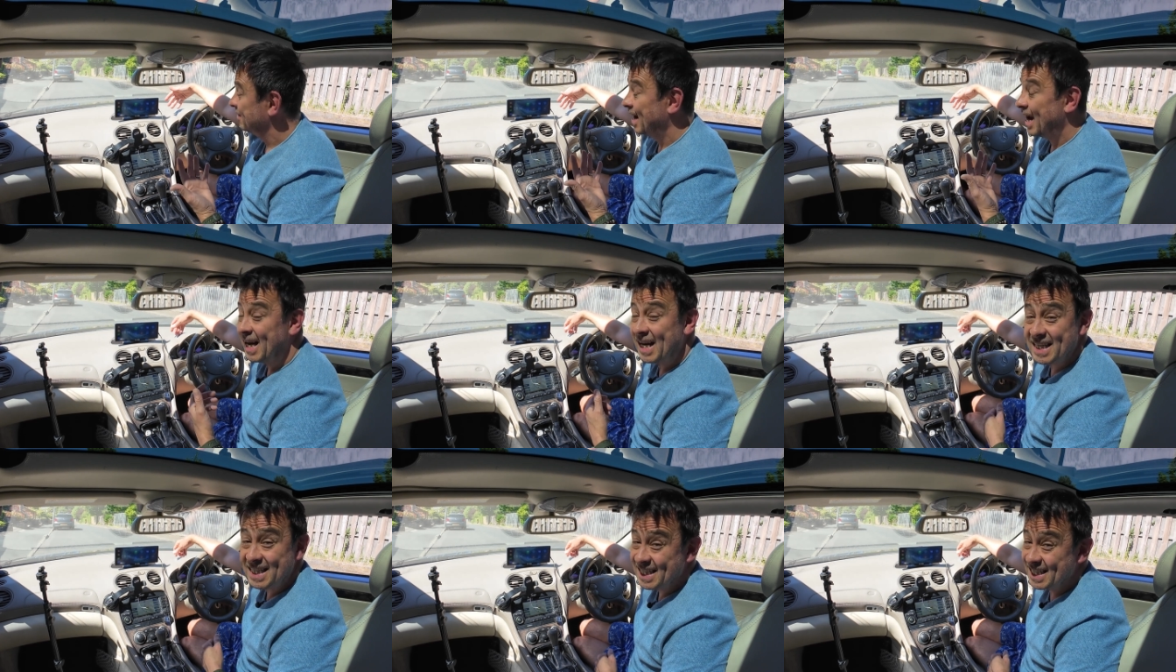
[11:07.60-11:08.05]

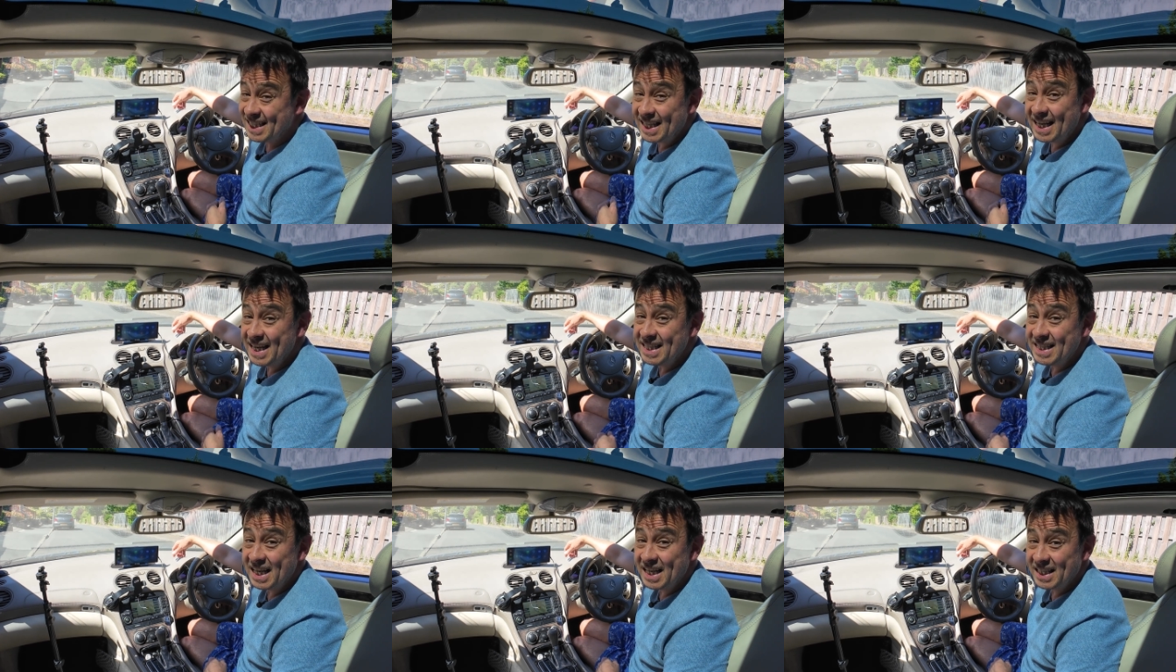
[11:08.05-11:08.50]
And it's as
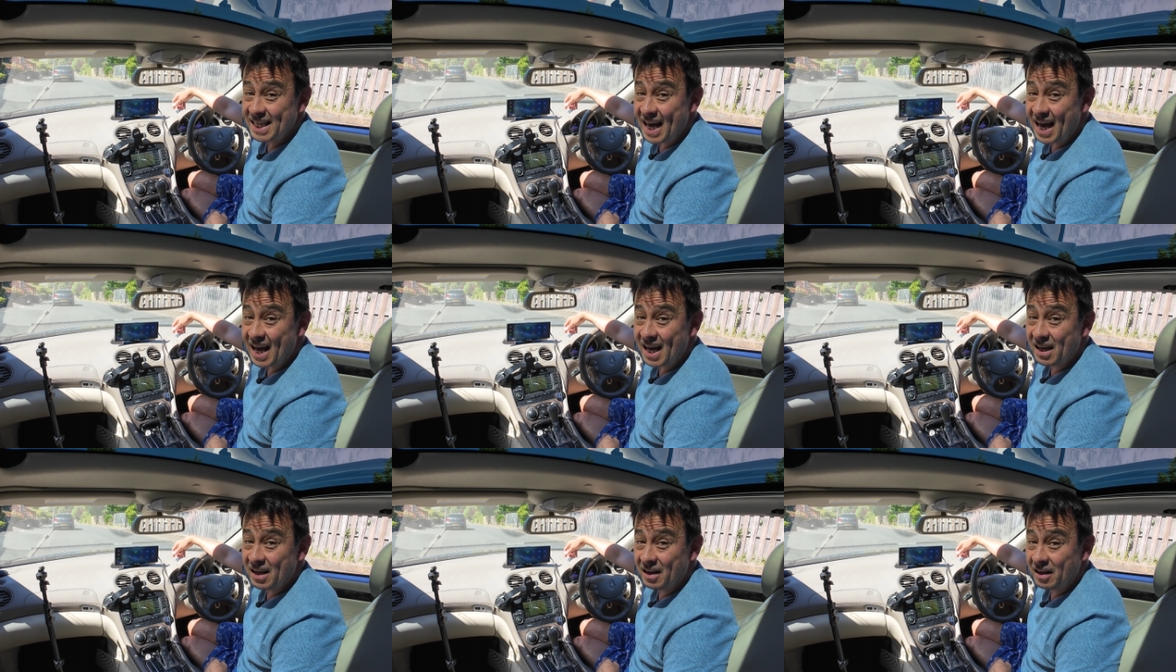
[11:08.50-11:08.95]
easy as
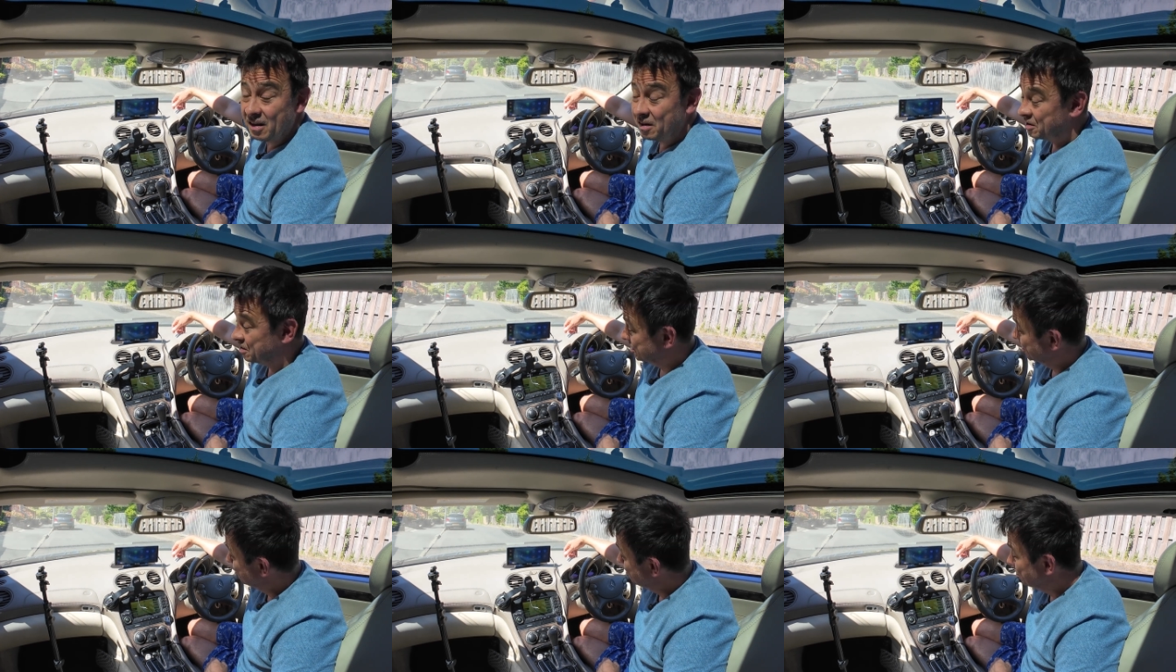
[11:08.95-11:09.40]
that.
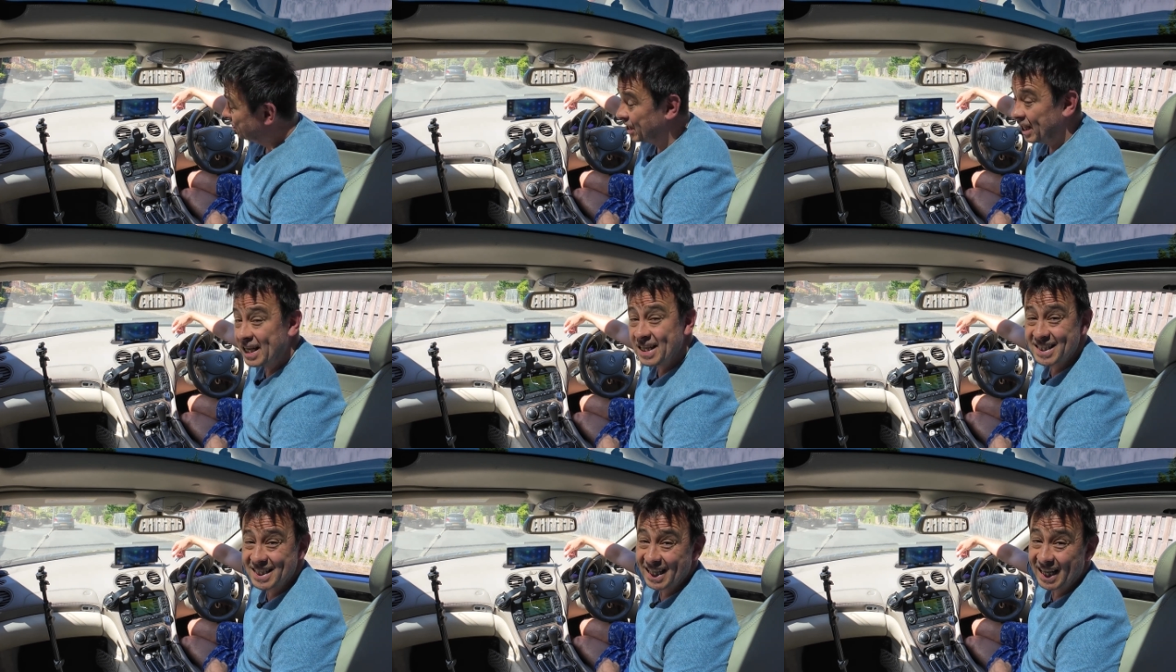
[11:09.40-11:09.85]
Two
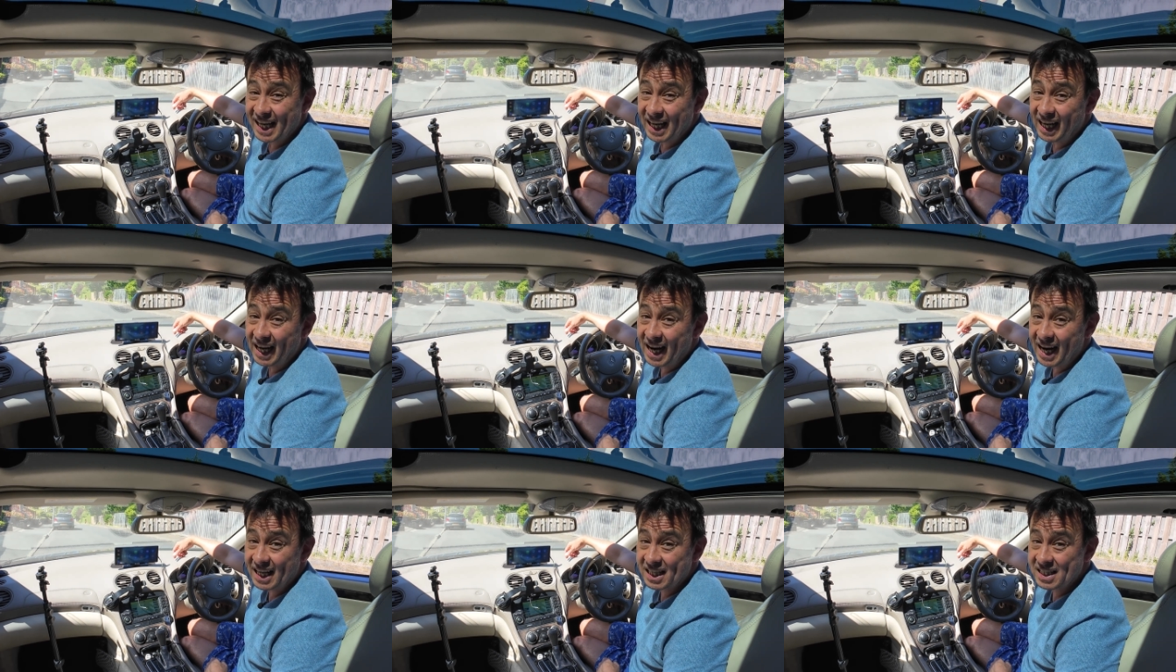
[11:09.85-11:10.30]
things to
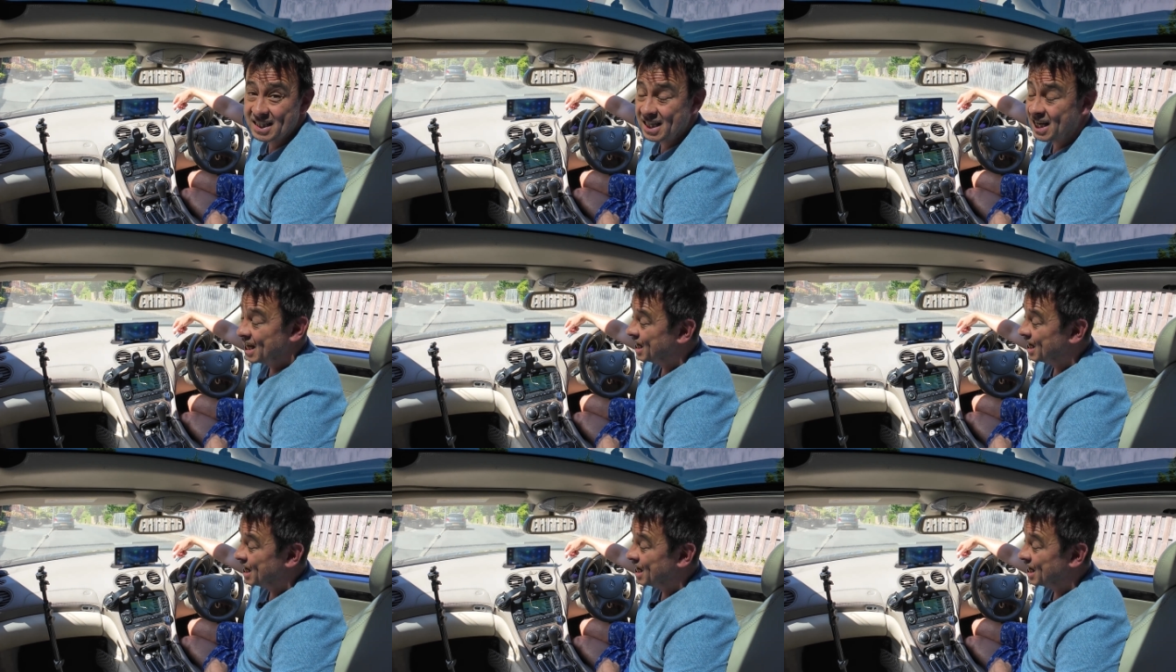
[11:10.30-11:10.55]
connect.